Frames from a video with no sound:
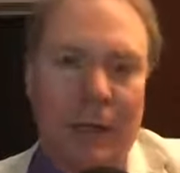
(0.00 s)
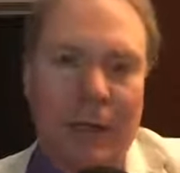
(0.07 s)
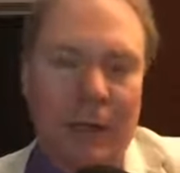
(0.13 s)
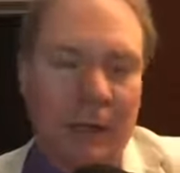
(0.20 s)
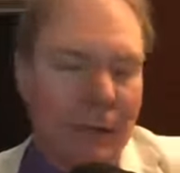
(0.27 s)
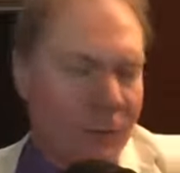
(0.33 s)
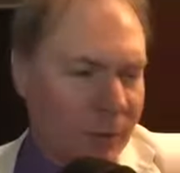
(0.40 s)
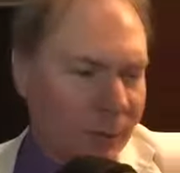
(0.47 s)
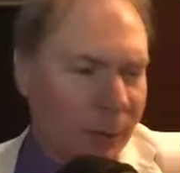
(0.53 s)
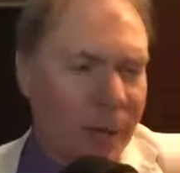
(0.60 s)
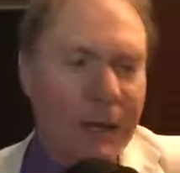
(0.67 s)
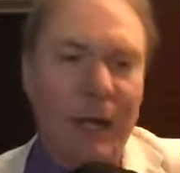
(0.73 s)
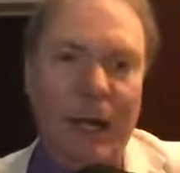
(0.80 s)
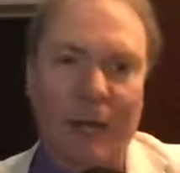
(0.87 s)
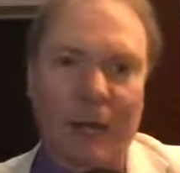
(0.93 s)
uh, to my
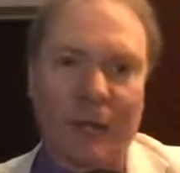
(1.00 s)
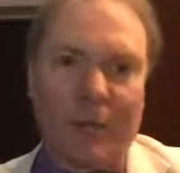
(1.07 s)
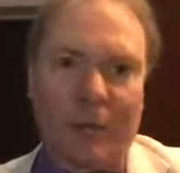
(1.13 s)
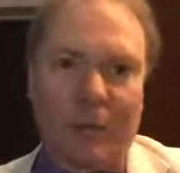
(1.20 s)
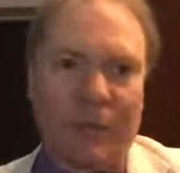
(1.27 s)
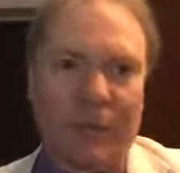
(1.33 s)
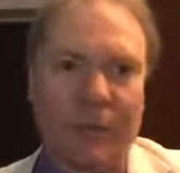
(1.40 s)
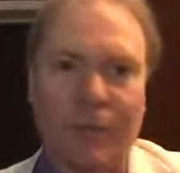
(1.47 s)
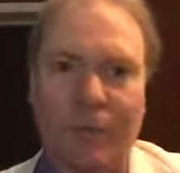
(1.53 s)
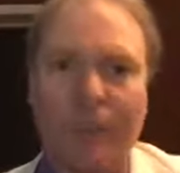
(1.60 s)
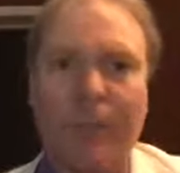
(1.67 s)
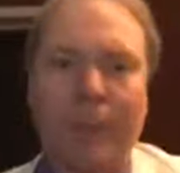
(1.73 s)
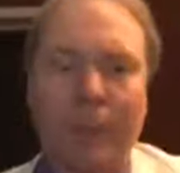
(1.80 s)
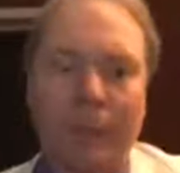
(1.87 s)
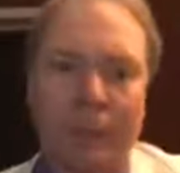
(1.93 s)
knowledge, at least in
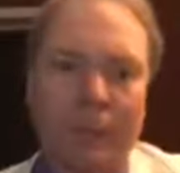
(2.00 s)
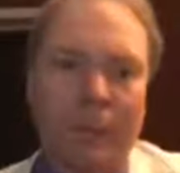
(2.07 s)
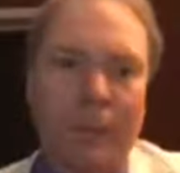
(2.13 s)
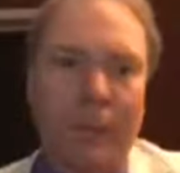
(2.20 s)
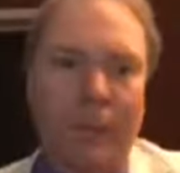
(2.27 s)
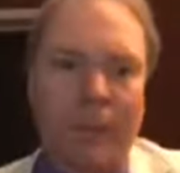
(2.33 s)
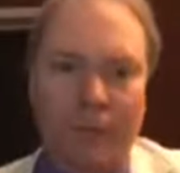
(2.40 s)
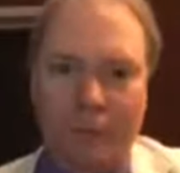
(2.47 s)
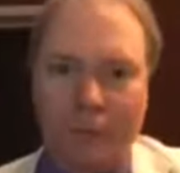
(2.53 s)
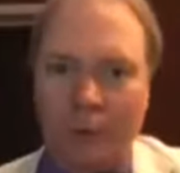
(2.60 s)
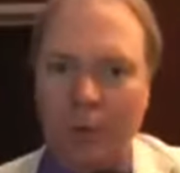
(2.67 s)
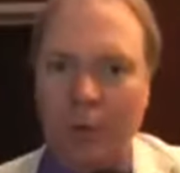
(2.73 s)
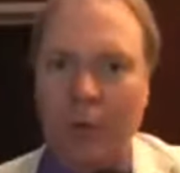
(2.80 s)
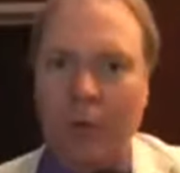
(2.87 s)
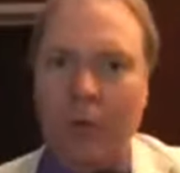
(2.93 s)
football, is
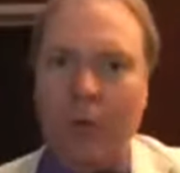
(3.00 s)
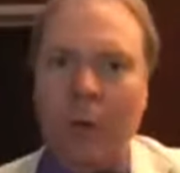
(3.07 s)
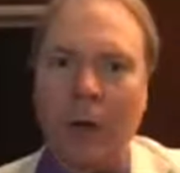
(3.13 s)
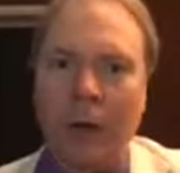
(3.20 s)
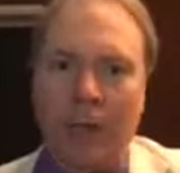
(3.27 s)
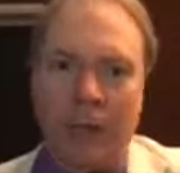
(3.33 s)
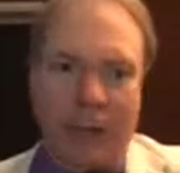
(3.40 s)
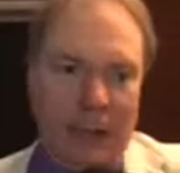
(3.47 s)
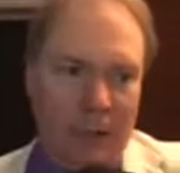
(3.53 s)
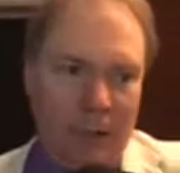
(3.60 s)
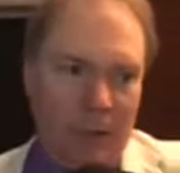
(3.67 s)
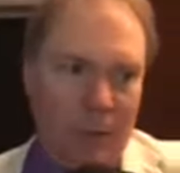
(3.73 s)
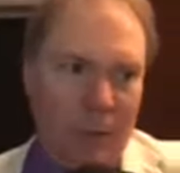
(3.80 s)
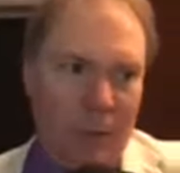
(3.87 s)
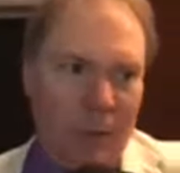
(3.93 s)
2002,
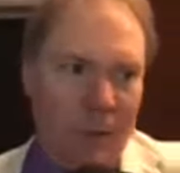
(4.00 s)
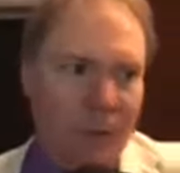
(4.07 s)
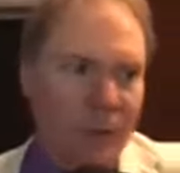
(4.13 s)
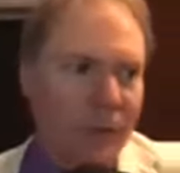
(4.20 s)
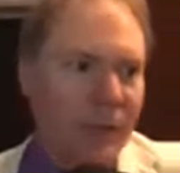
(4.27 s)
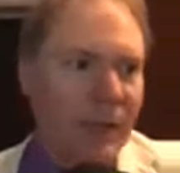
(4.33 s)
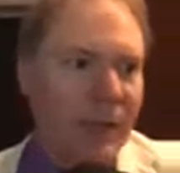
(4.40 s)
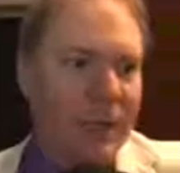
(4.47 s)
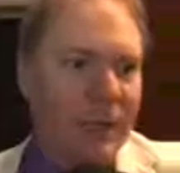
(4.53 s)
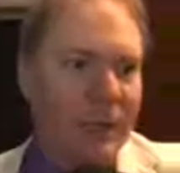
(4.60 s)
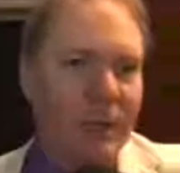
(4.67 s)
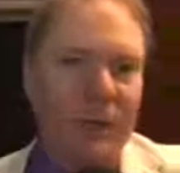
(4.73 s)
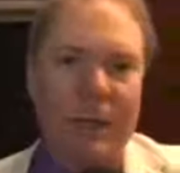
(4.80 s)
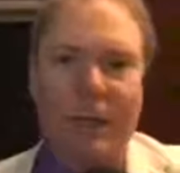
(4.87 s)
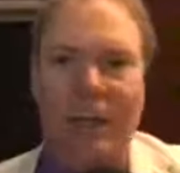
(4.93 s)
it was then
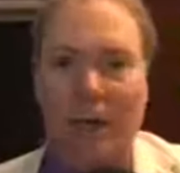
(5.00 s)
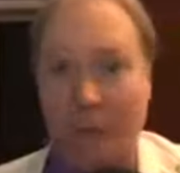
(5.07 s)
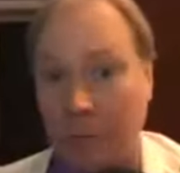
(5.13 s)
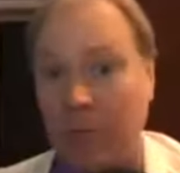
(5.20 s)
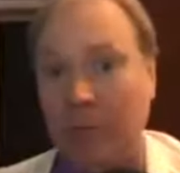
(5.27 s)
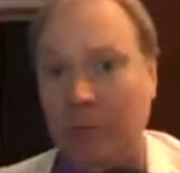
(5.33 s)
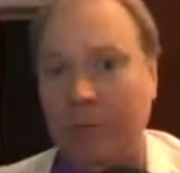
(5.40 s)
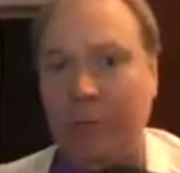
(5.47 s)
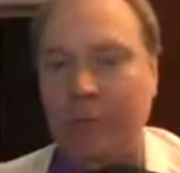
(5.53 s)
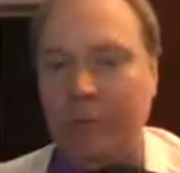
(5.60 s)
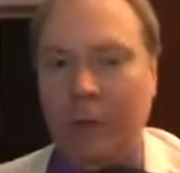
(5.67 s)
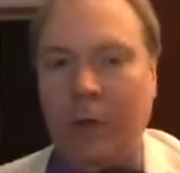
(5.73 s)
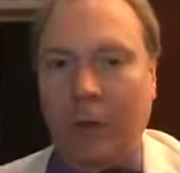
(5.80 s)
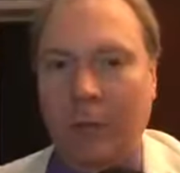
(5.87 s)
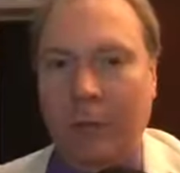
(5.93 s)
designed not only for
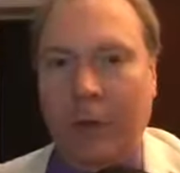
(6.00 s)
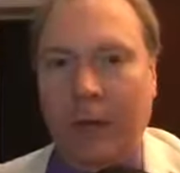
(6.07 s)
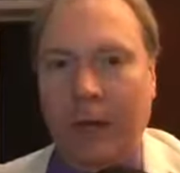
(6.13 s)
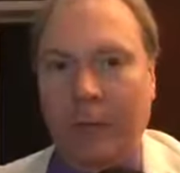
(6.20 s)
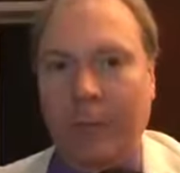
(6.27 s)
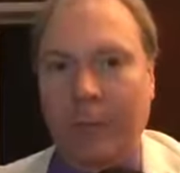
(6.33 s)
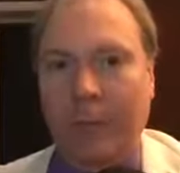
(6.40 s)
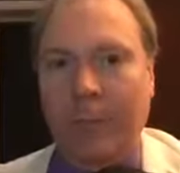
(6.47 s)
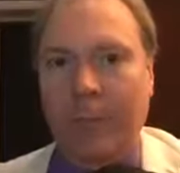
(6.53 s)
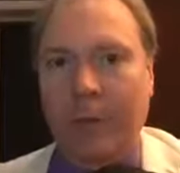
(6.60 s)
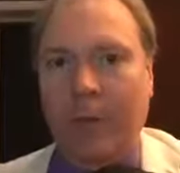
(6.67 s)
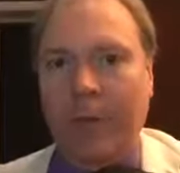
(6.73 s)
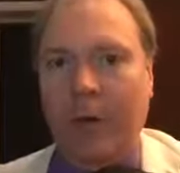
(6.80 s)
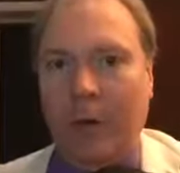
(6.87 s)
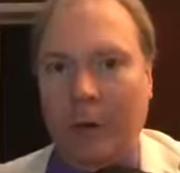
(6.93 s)
skull fracture,
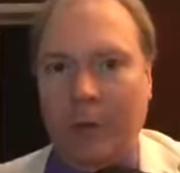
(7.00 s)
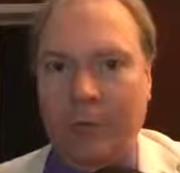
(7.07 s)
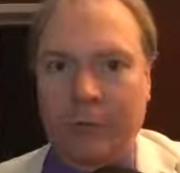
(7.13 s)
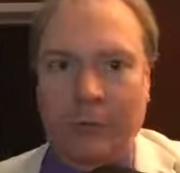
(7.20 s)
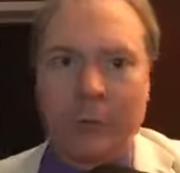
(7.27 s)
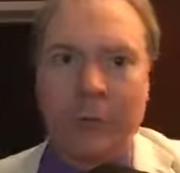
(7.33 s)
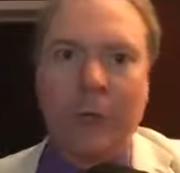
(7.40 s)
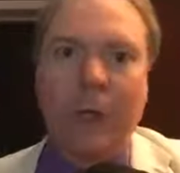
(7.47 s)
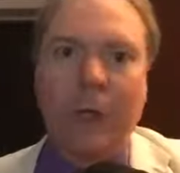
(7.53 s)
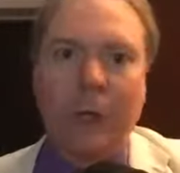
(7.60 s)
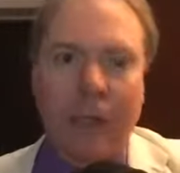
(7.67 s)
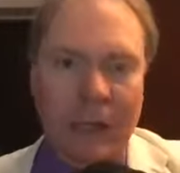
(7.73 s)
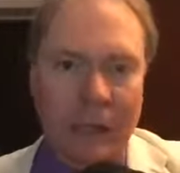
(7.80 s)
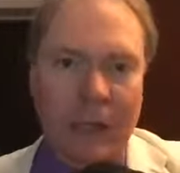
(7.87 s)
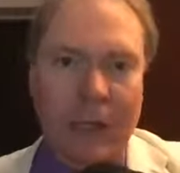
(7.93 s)
but also
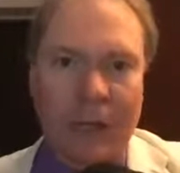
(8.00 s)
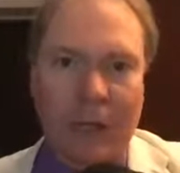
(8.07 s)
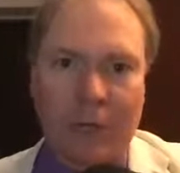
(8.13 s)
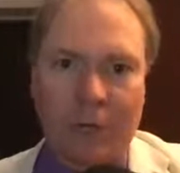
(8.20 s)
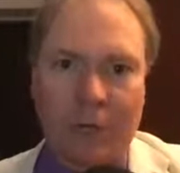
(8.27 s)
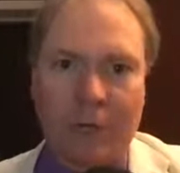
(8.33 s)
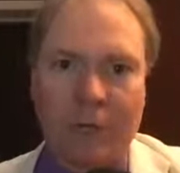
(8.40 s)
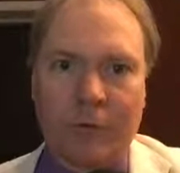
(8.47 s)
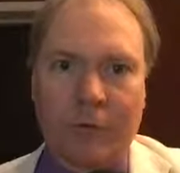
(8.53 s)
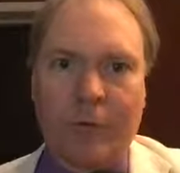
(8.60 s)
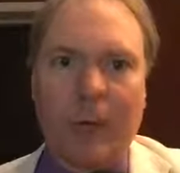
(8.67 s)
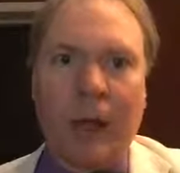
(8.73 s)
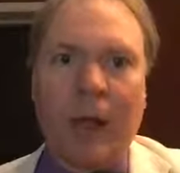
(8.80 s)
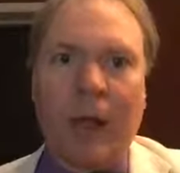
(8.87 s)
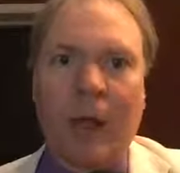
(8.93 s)
concussions as
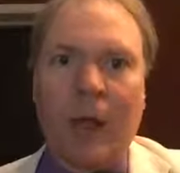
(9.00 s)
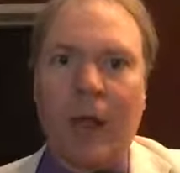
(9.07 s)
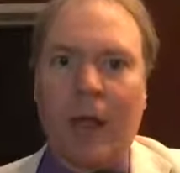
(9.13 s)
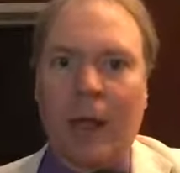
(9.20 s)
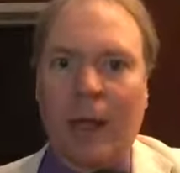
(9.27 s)
well